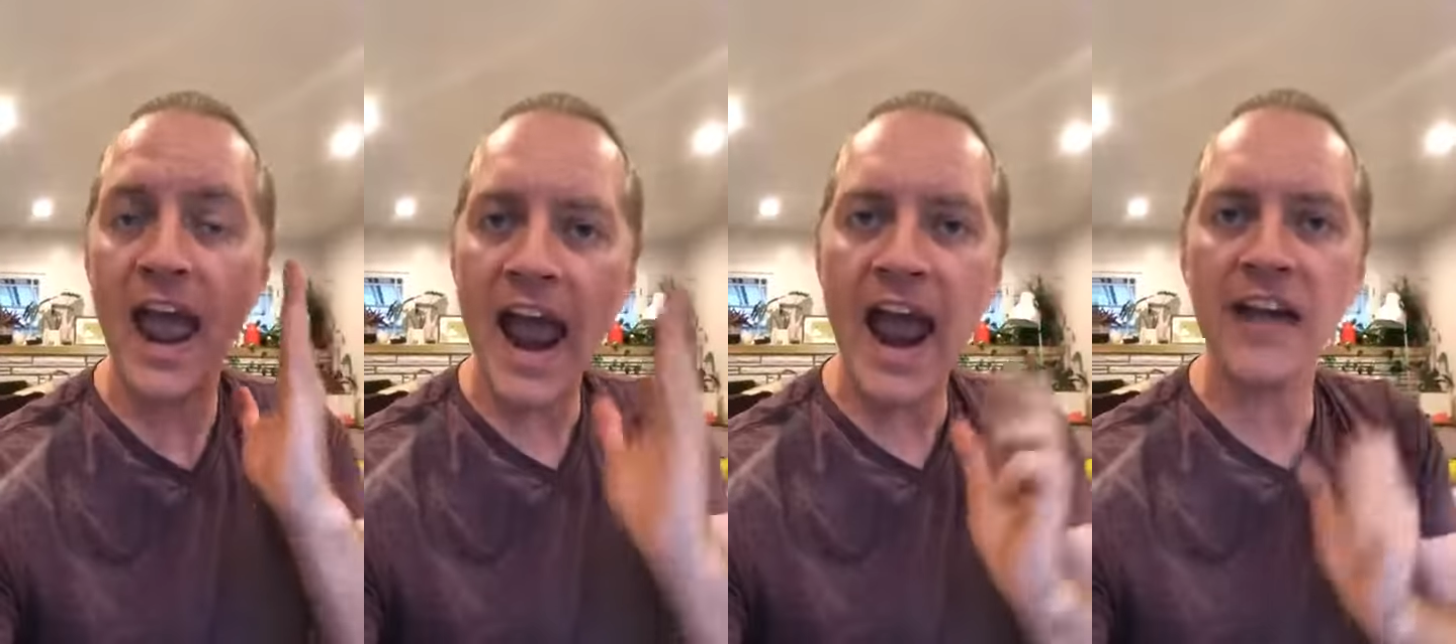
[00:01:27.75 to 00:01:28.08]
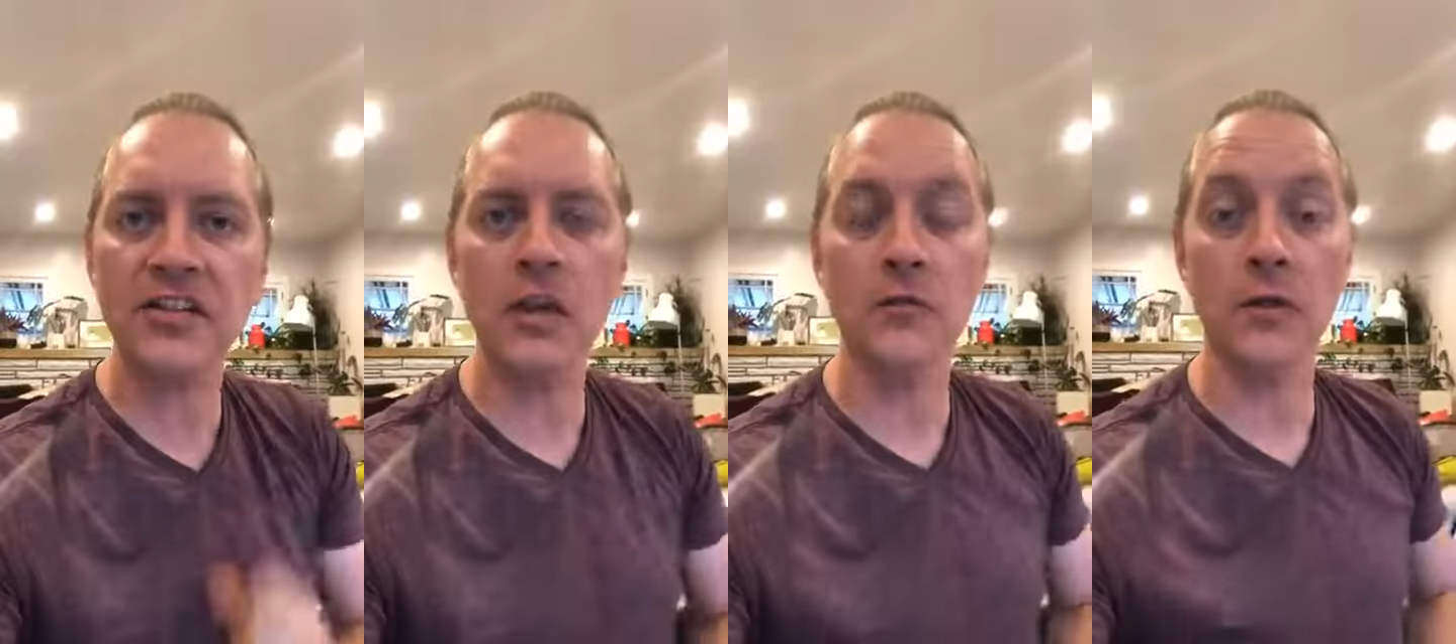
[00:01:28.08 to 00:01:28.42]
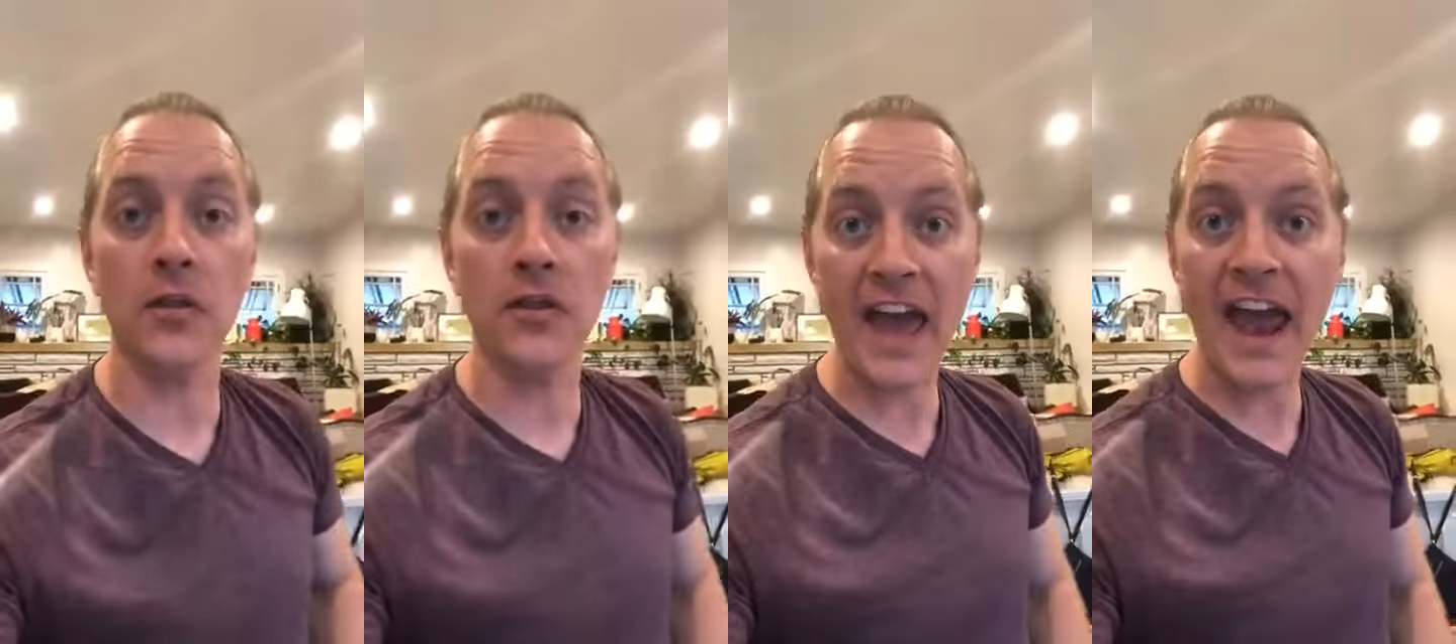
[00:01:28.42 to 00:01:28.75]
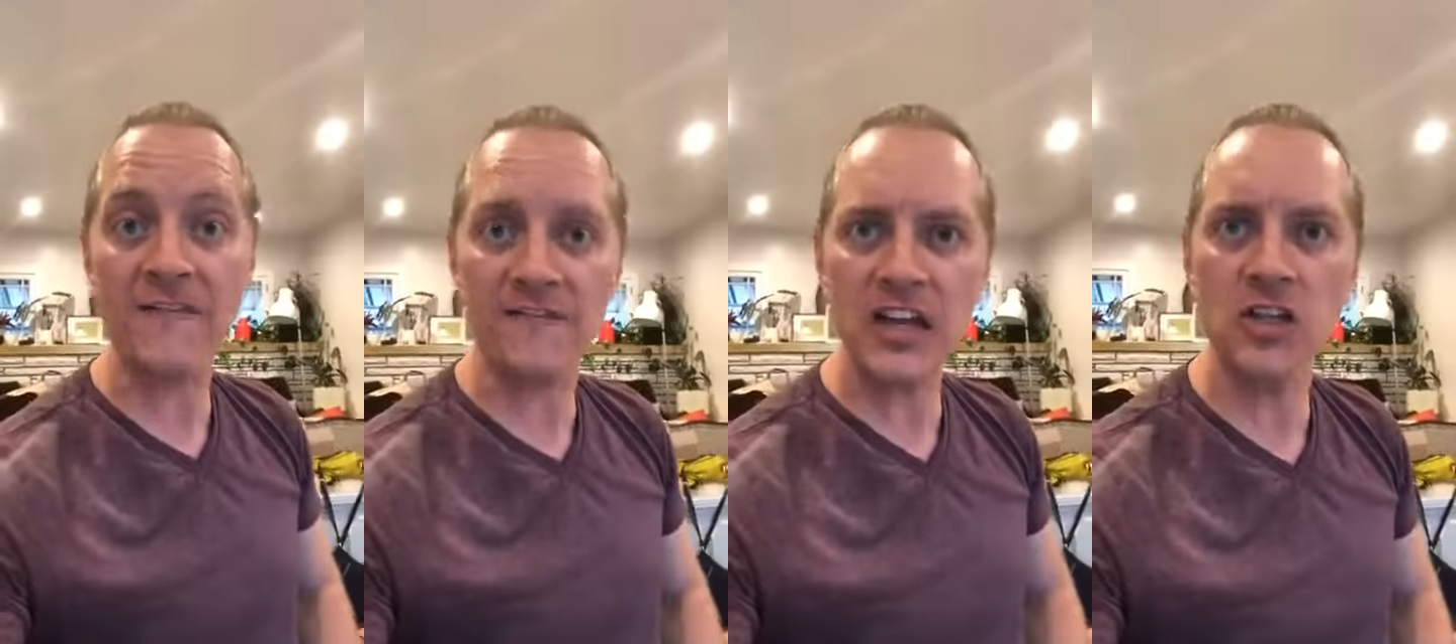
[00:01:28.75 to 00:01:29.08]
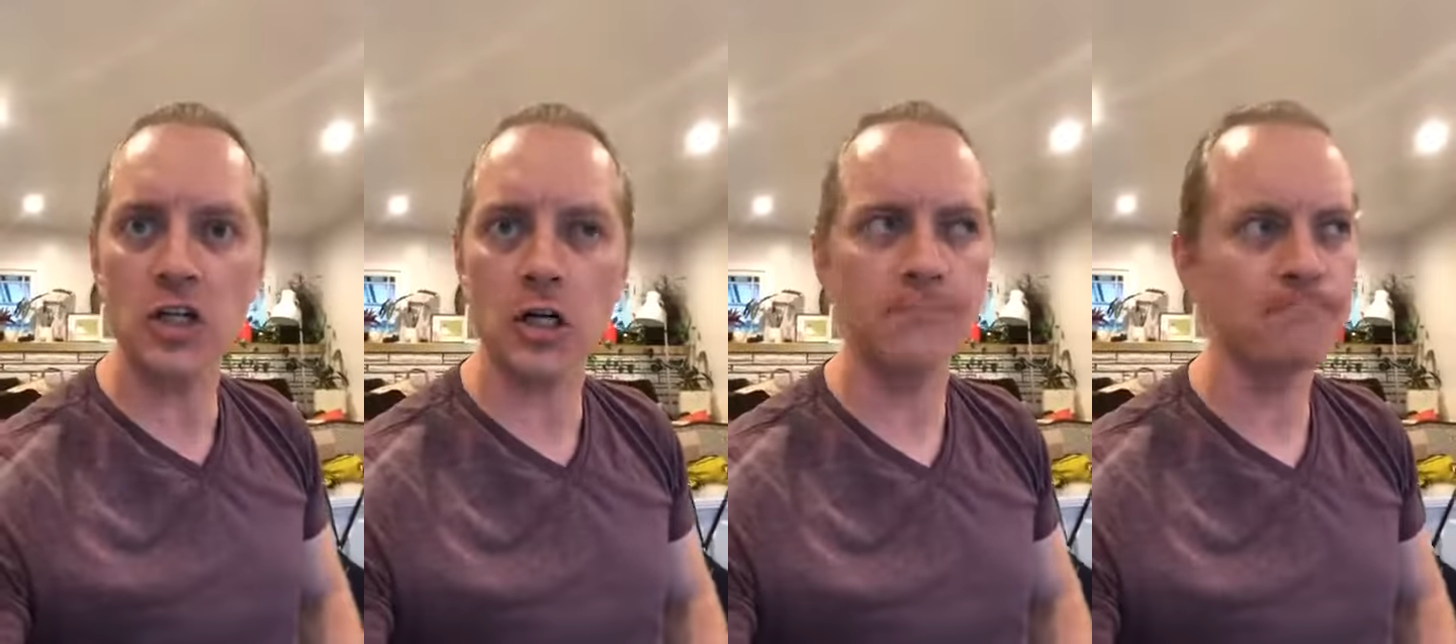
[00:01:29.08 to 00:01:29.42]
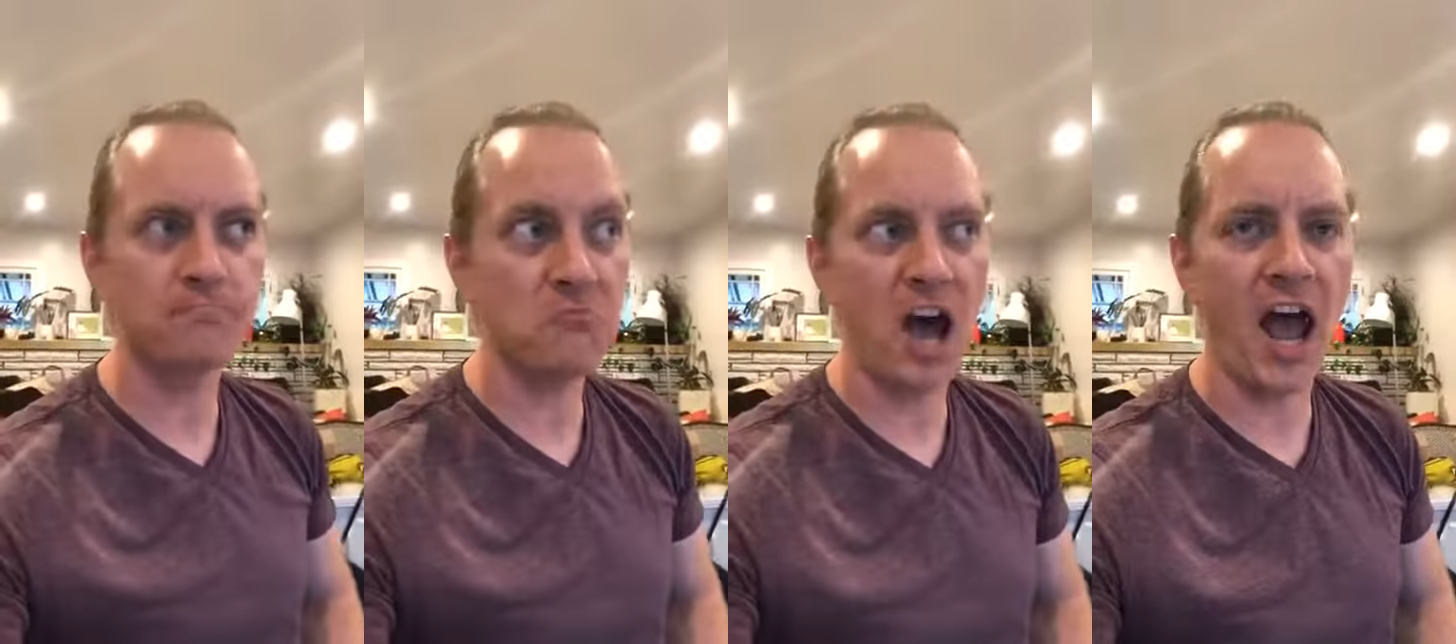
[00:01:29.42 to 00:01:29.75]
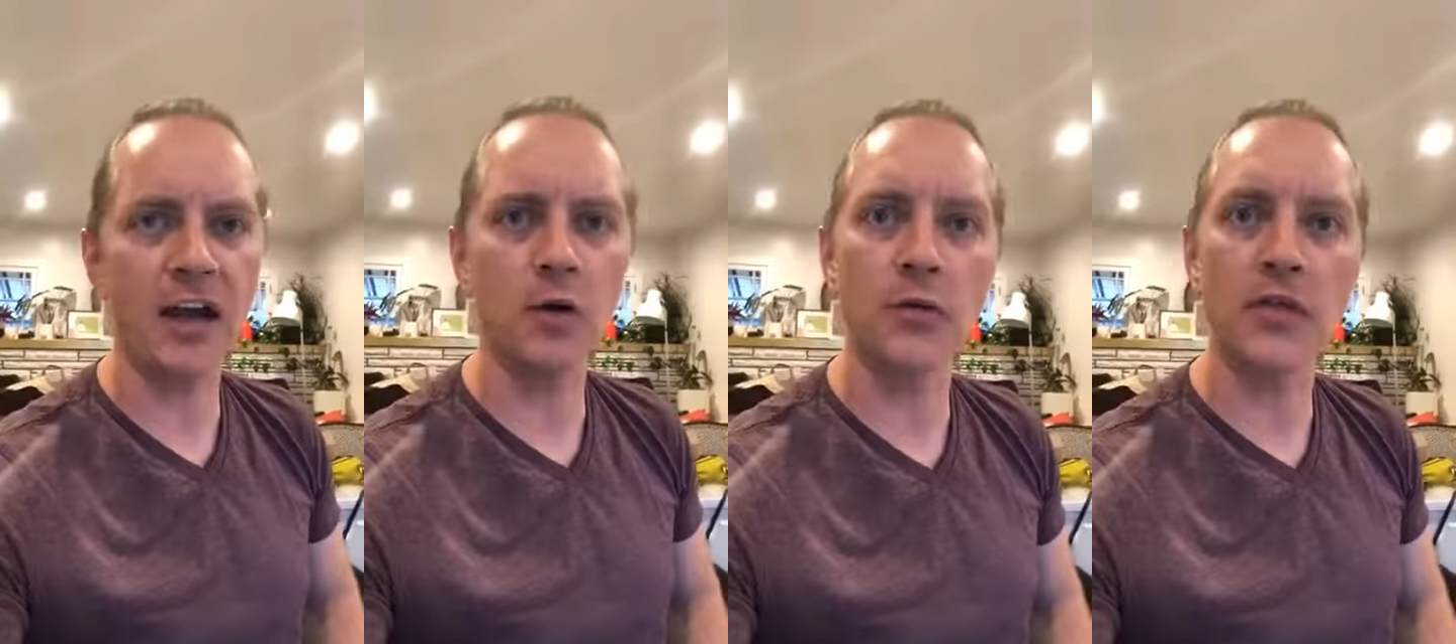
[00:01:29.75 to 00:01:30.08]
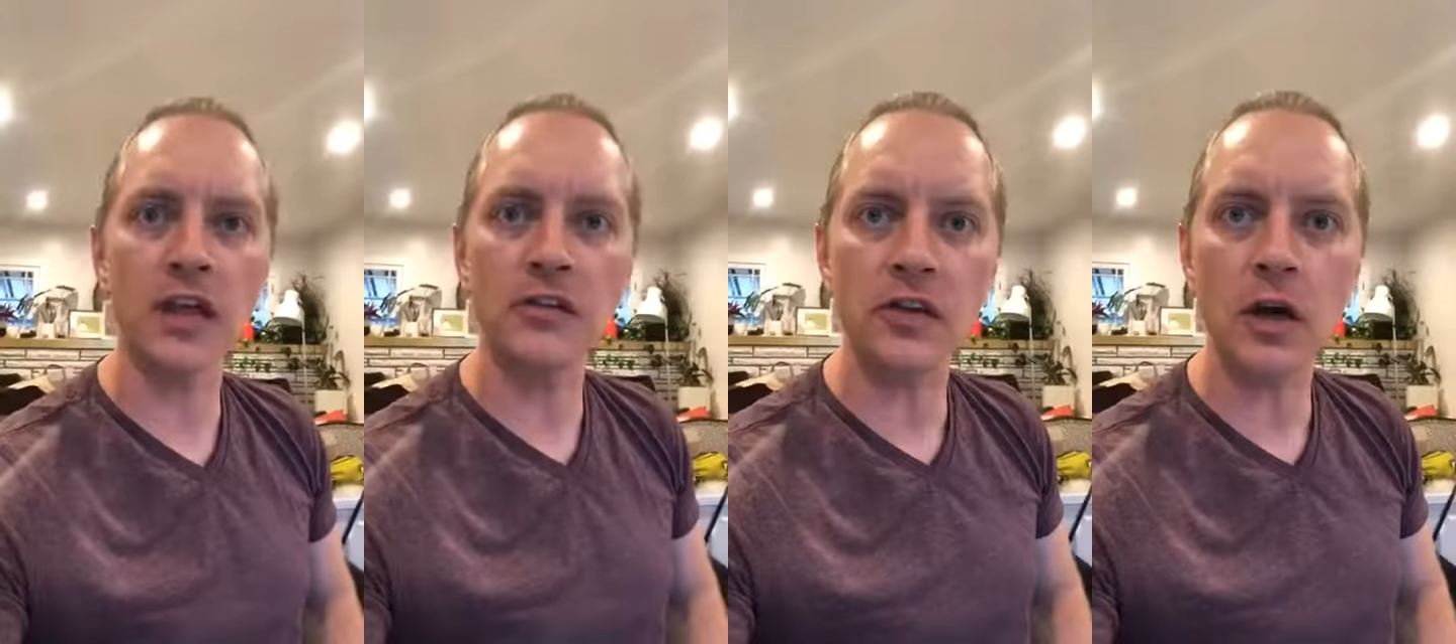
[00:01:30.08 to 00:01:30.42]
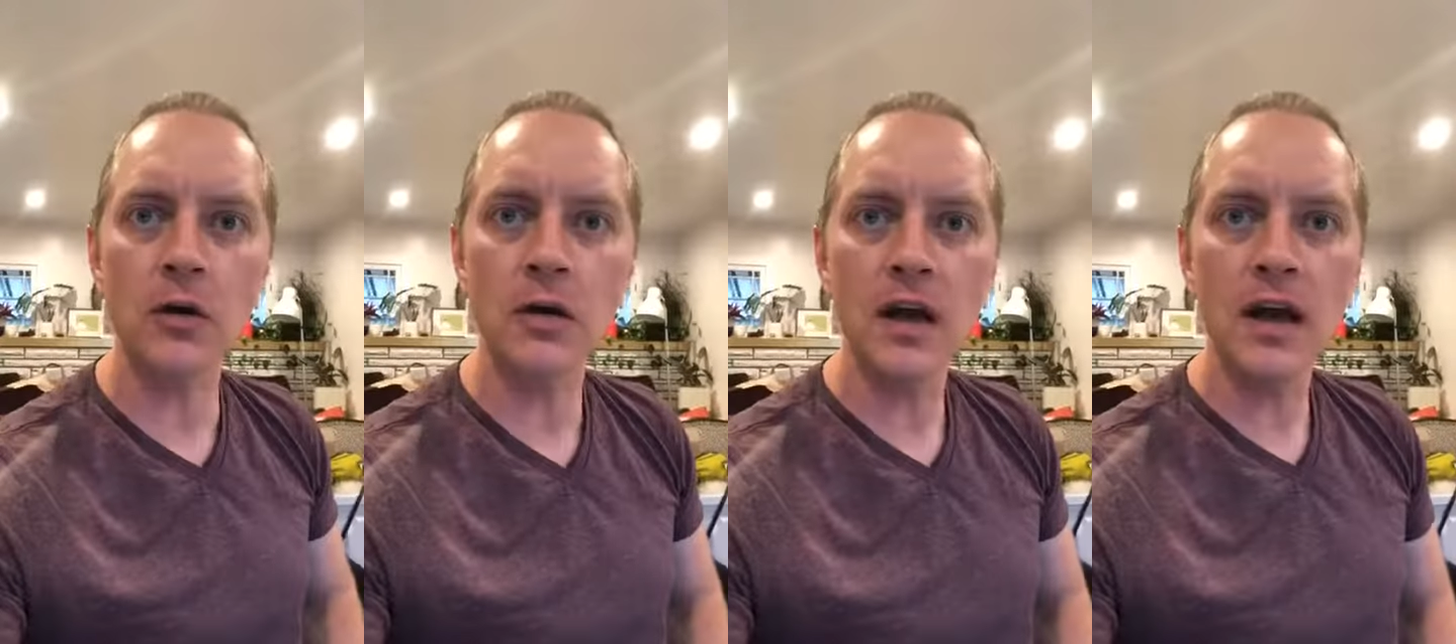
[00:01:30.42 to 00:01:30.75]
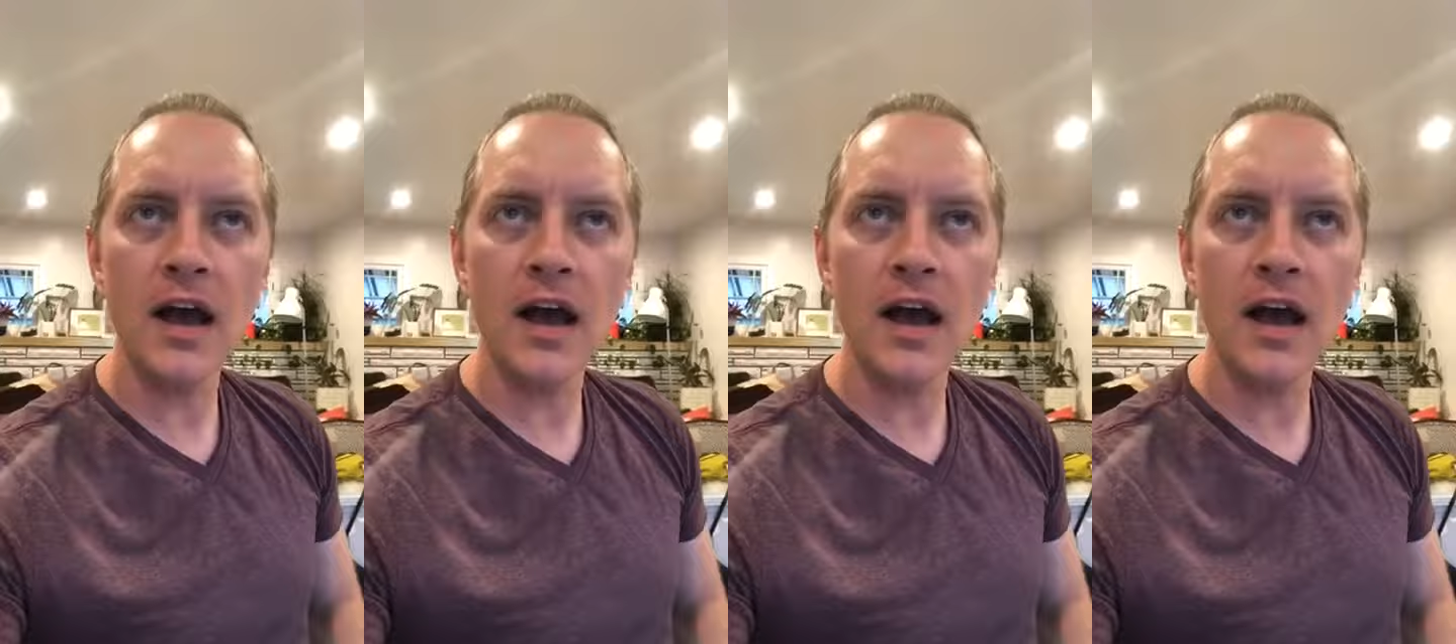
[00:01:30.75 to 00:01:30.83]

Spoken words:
asking for that feature? I don't think so.